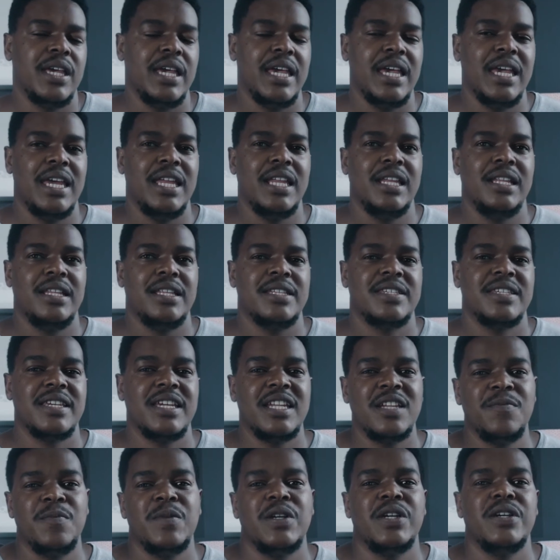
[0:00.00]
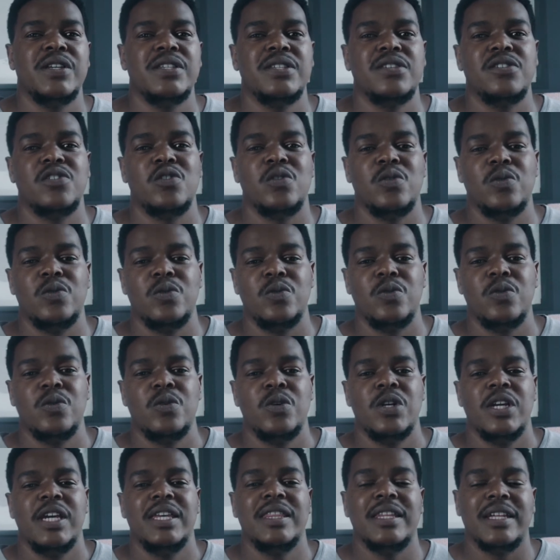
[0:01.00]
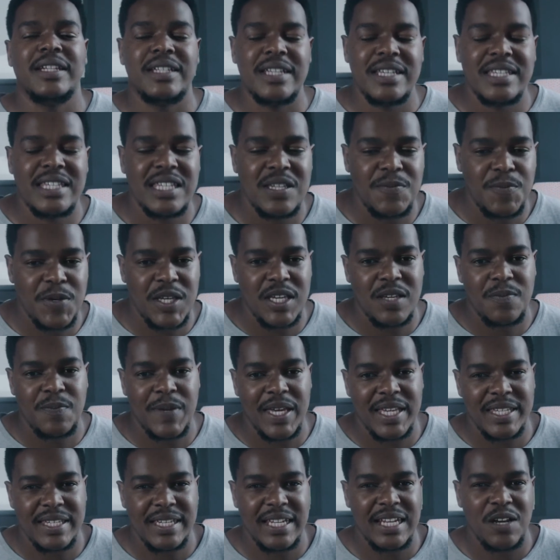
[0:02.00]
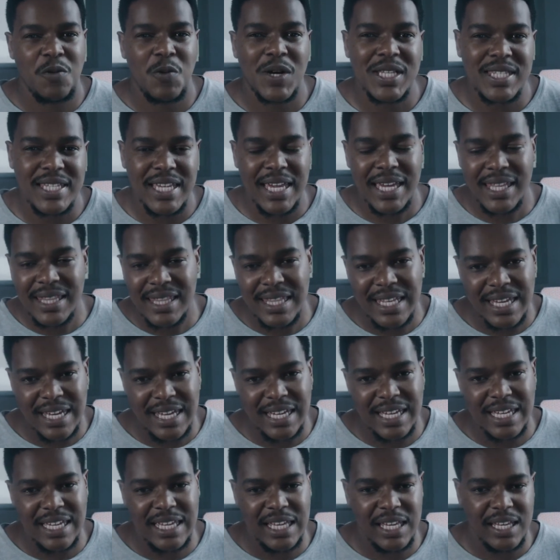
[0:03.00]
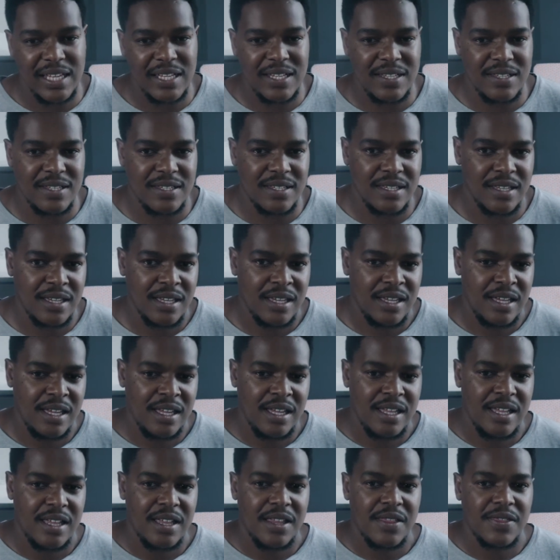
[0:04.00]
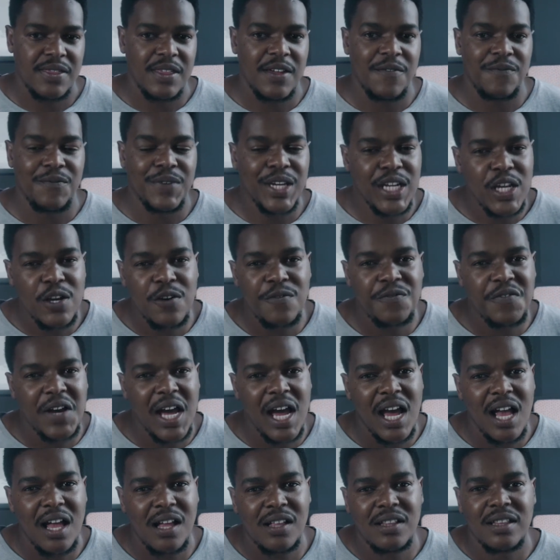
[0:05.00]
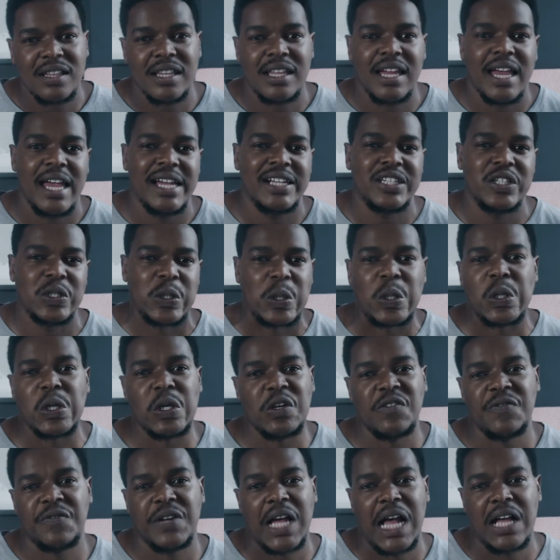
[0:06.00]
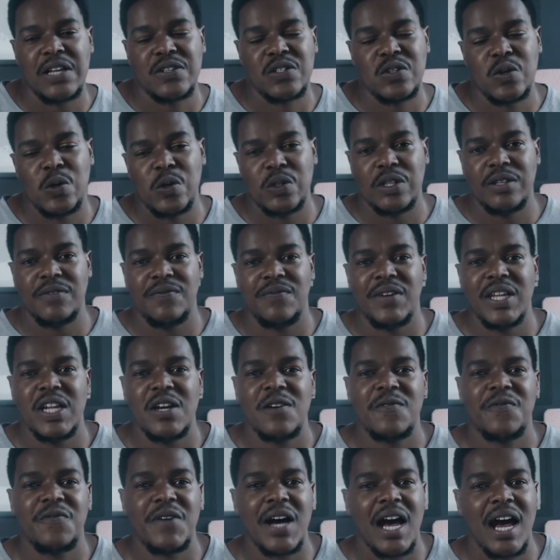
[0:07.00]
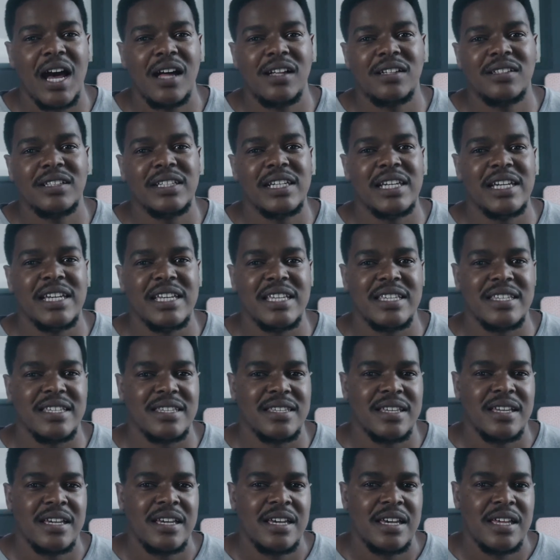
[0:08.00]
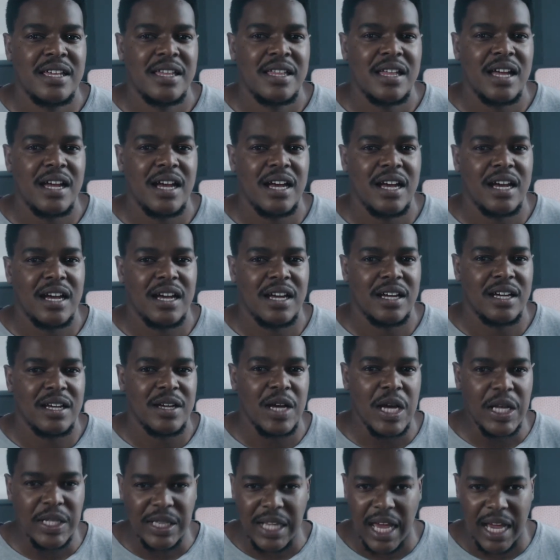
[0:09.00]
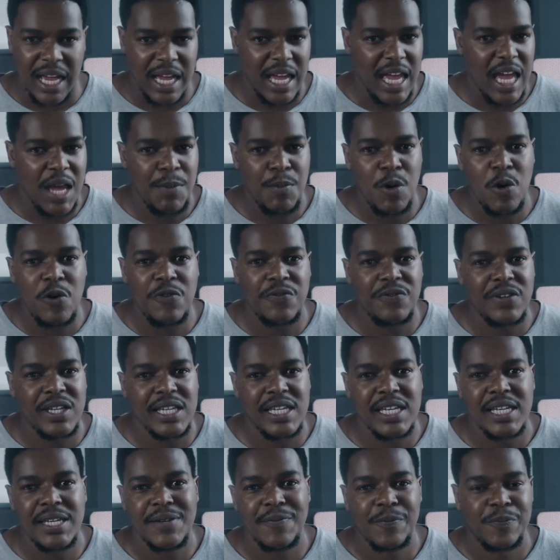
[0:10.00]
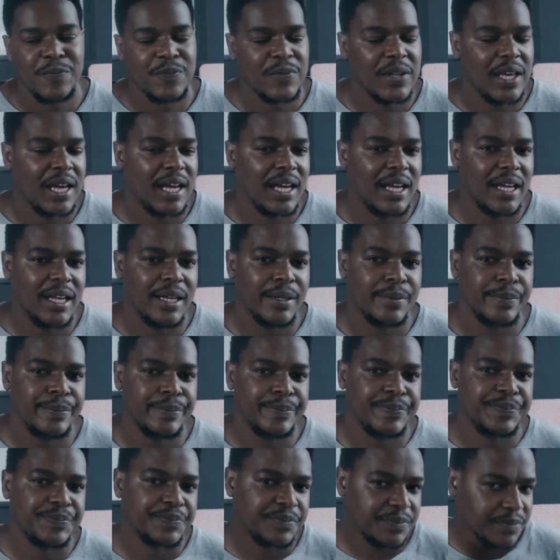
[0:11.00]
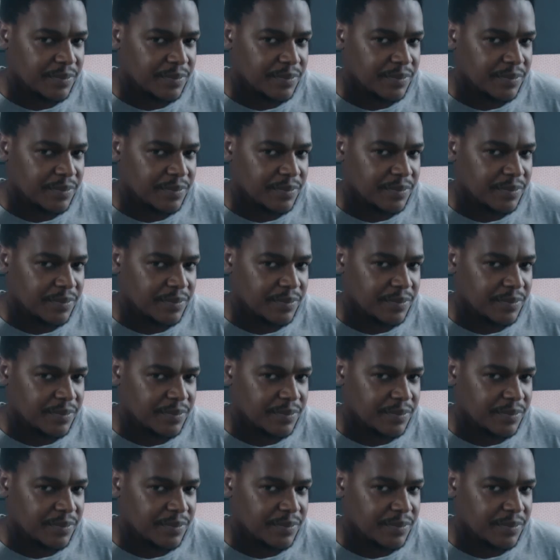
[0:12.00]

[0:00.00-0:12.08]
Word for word: in cinemas, in the DCP, basically what's in there is the video file and the audio file. So the video file is like a MOV and